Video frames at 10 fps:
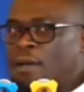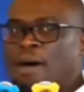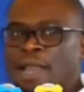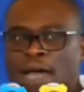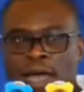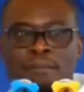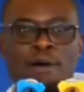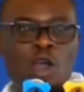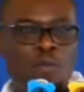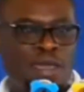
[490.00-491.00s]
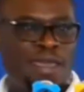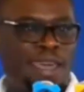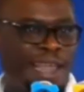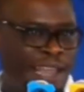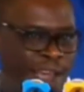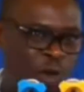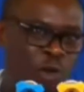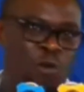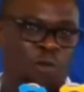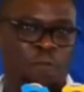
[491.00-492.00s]
Na ile baraka ambayo imeingia
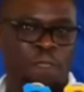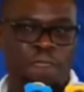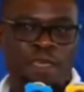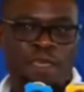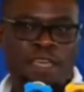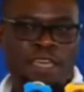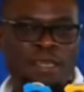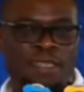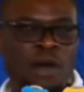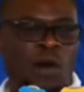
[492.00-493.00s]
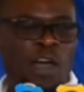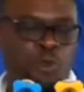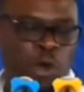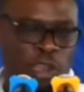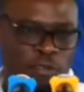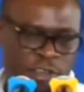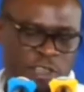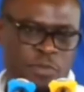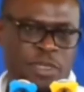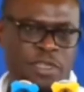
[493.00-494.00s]
leo, it is a worthwhile
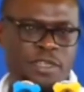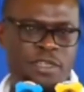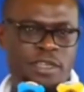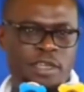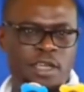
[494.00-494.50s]
investment.